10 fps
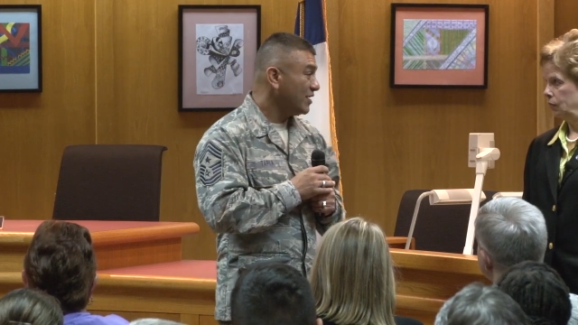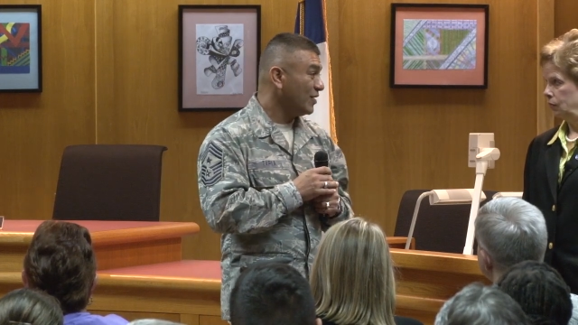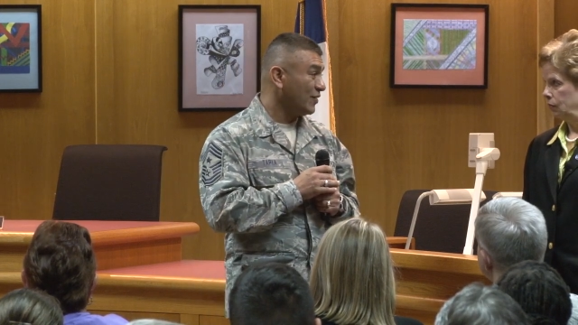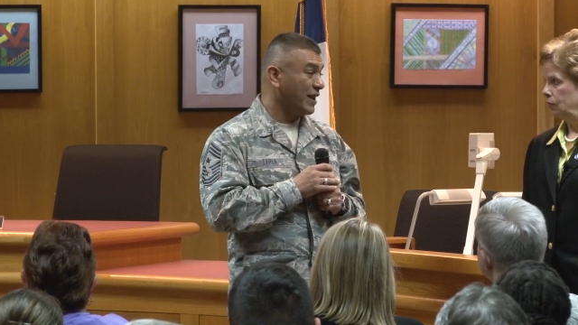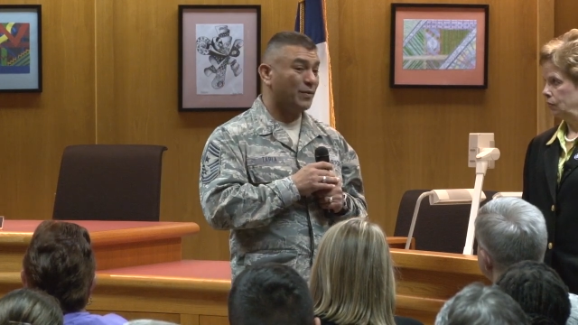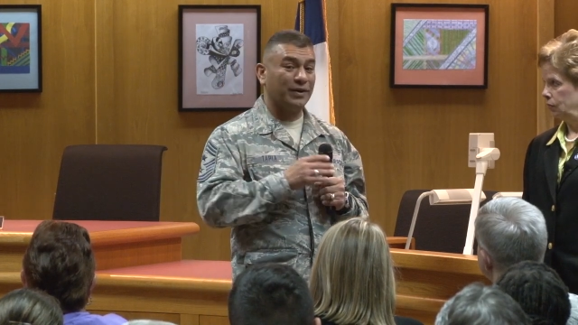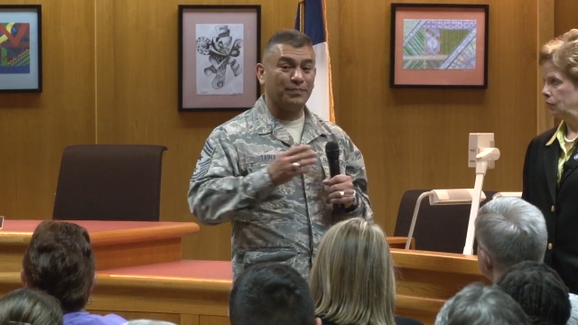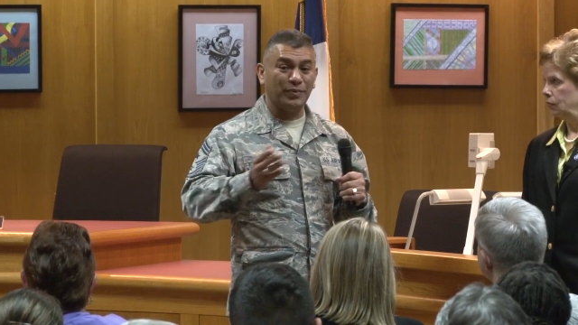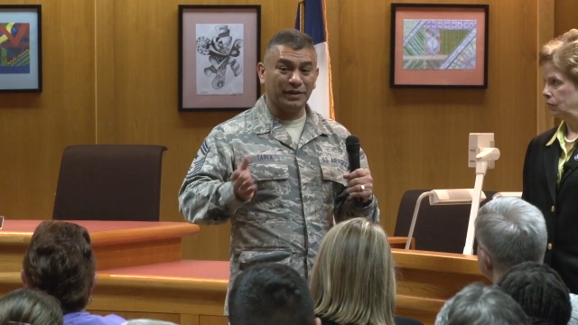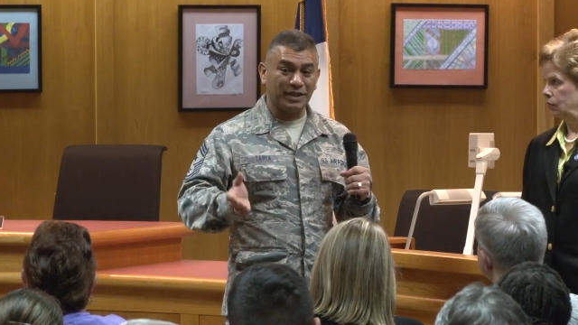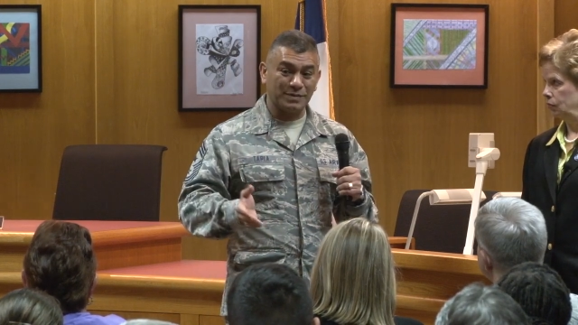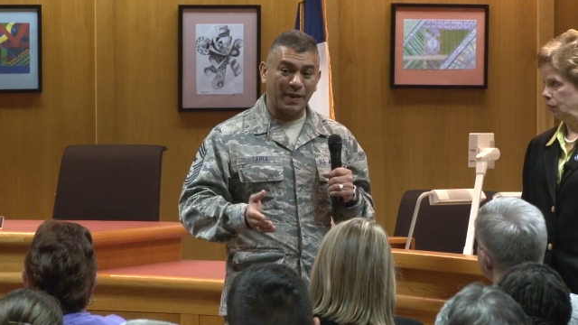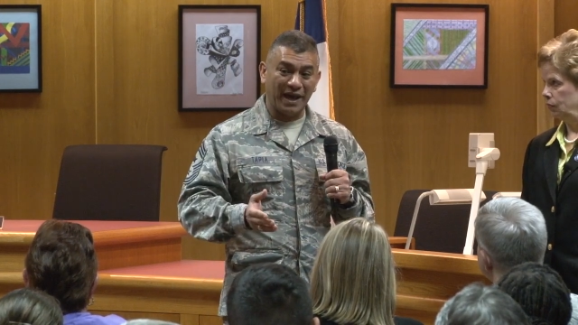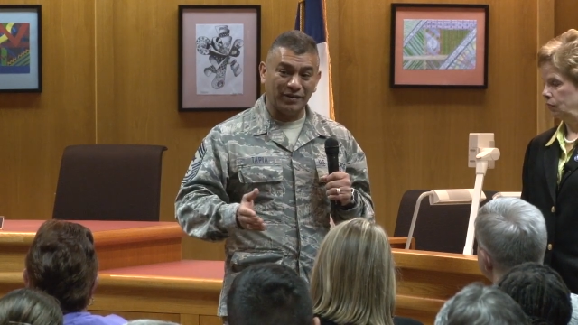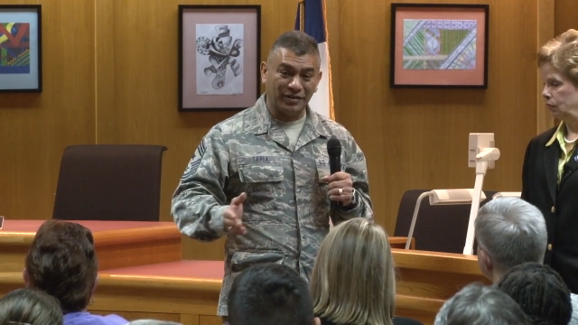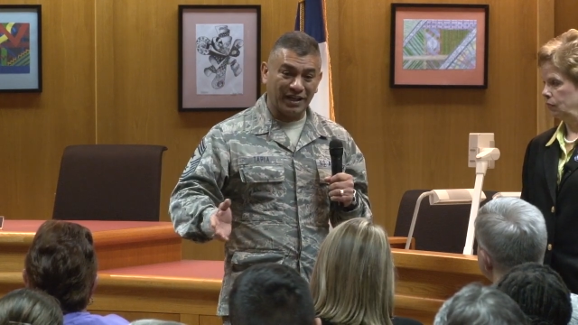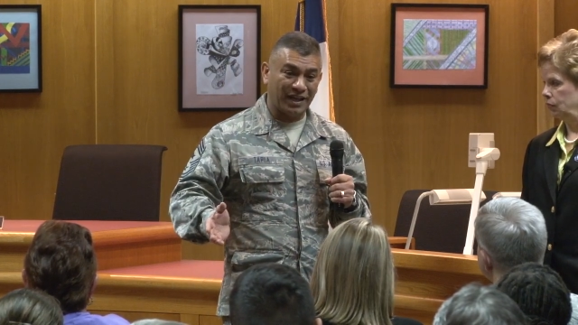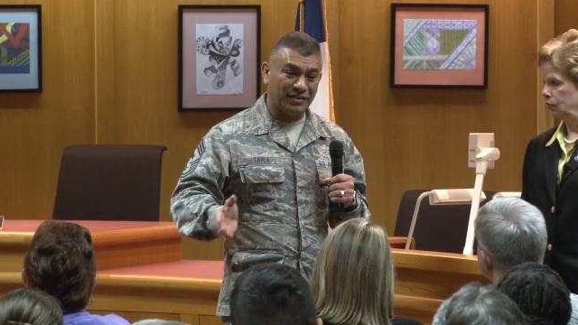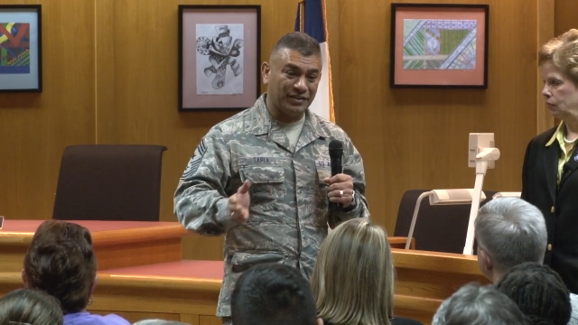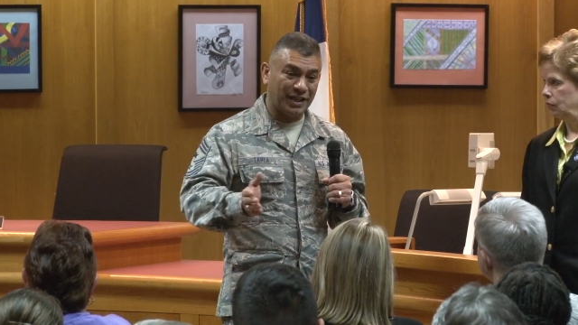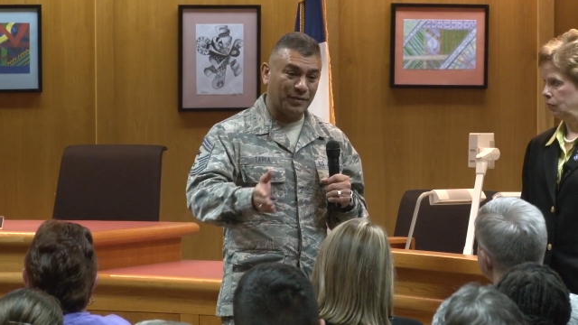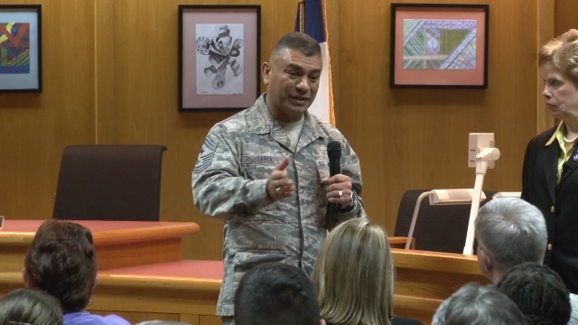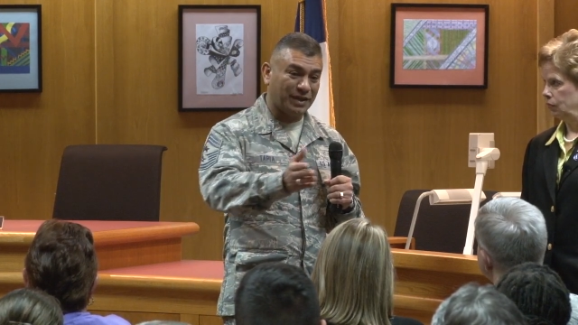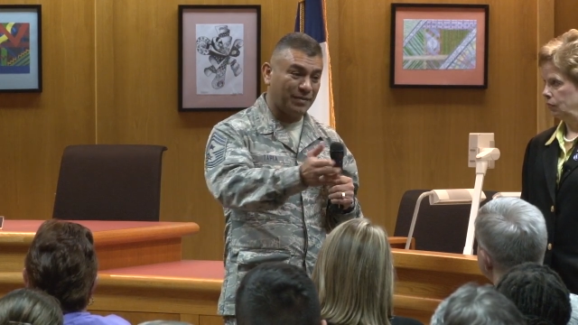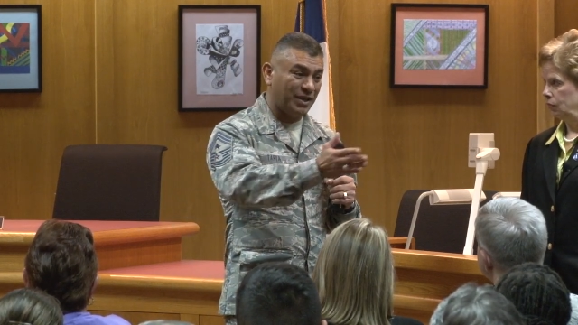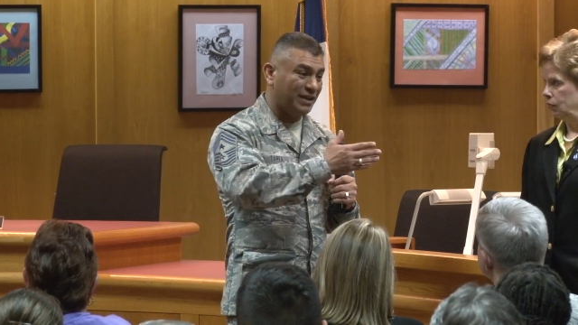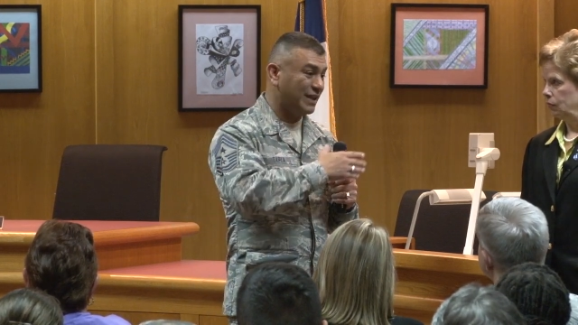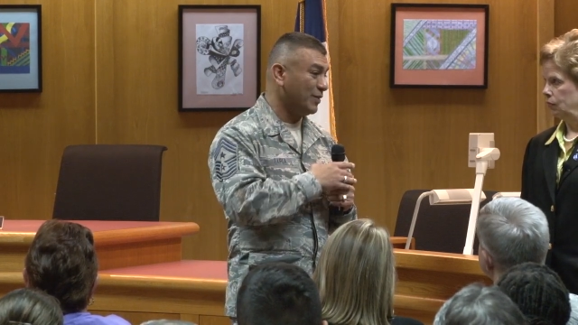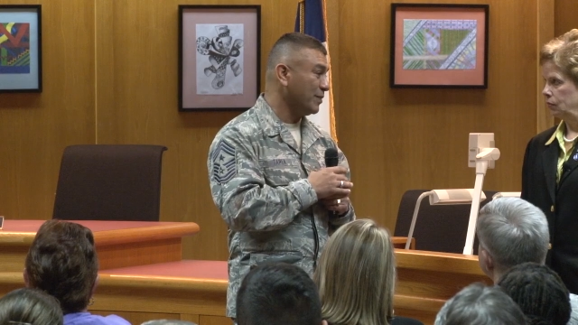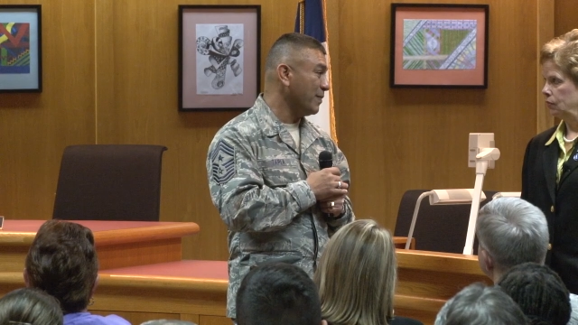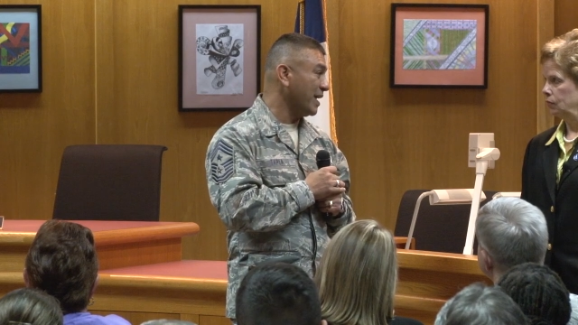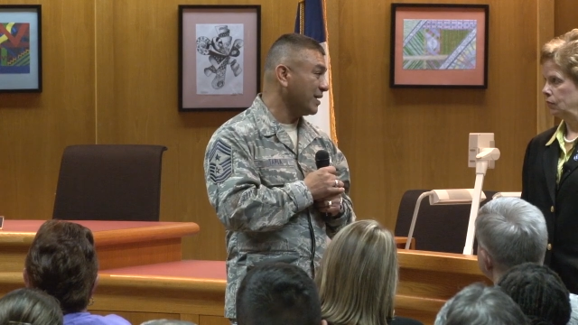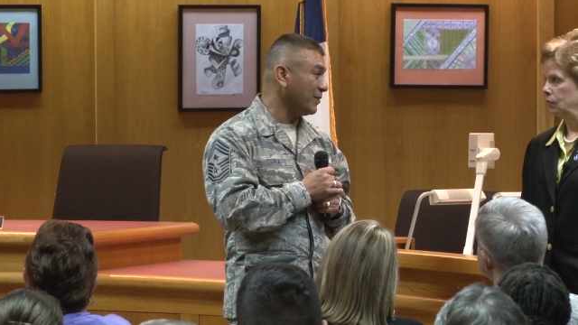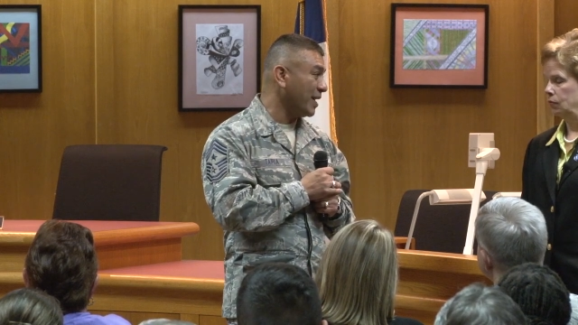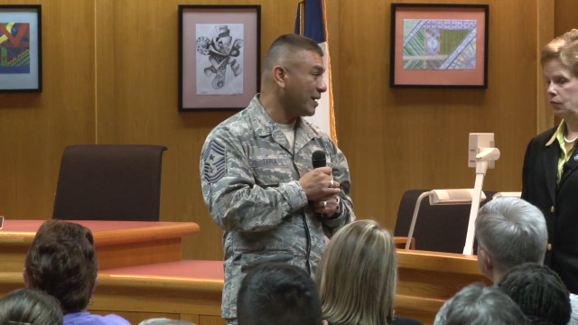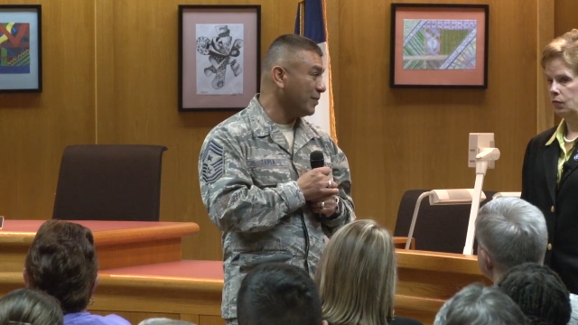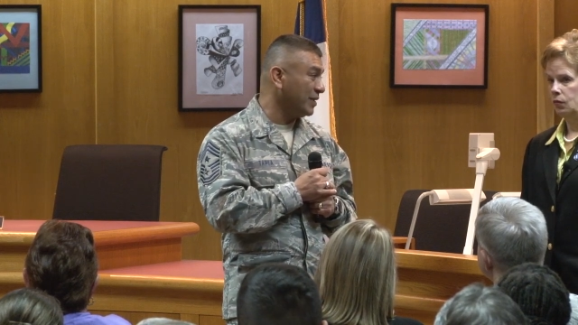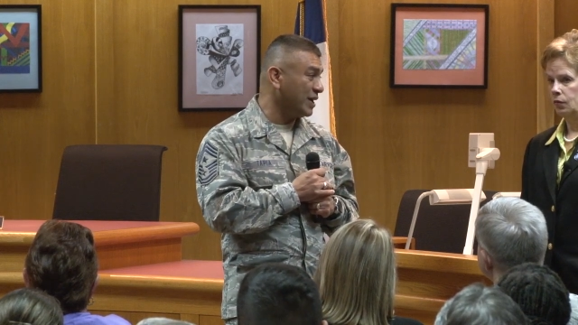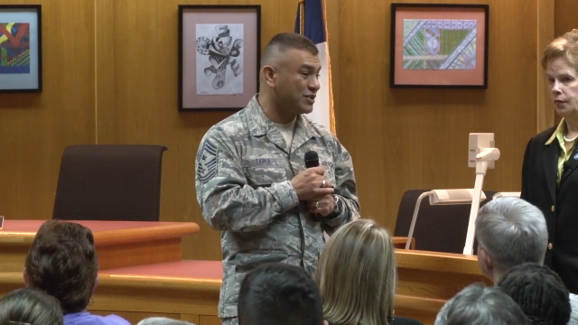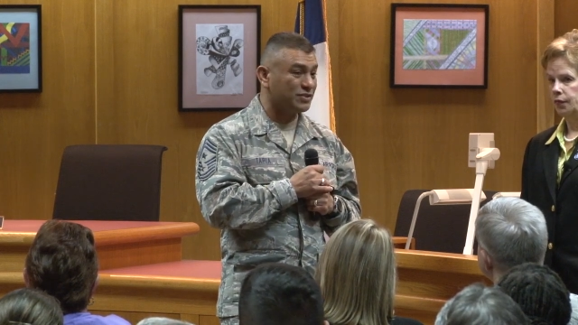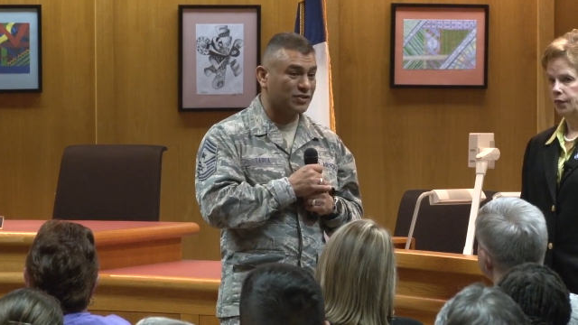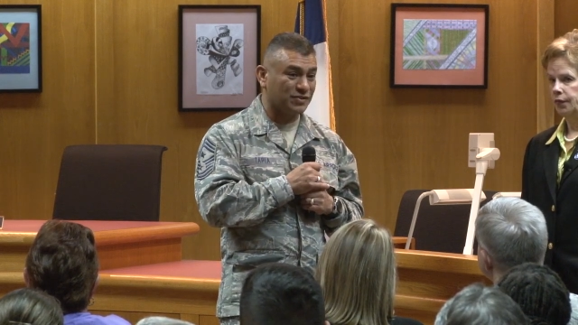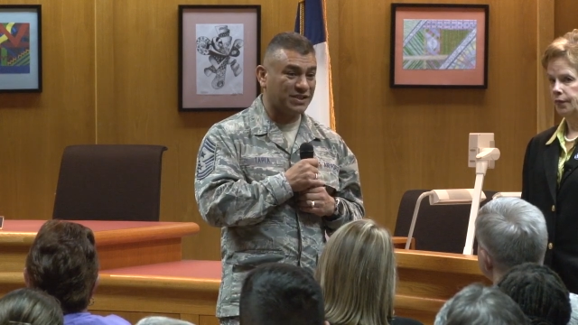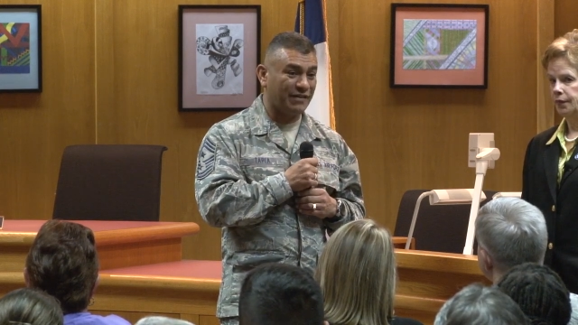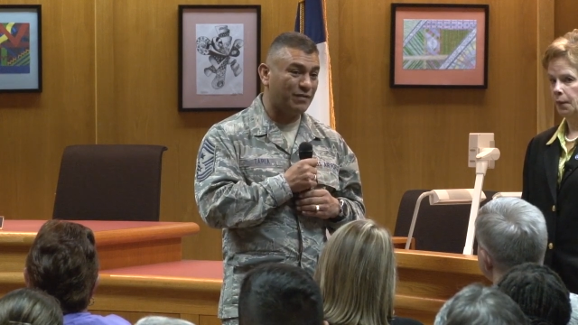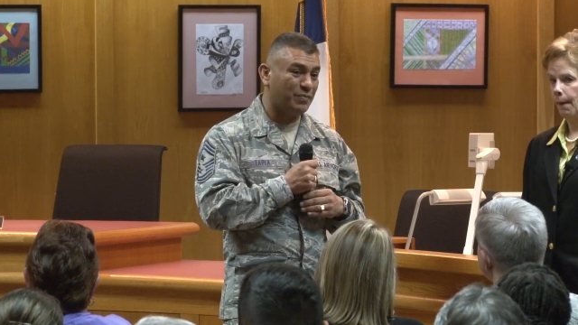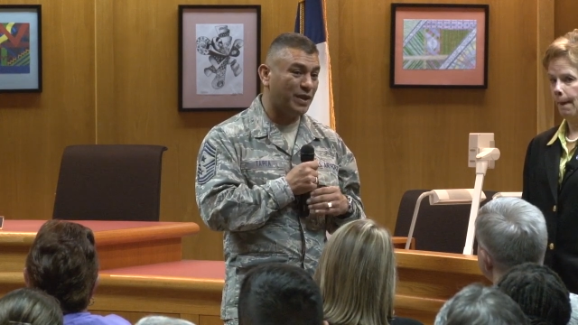Speaker 1: you know, they would put this panel together and they would come in and they would make a recommendation. So seven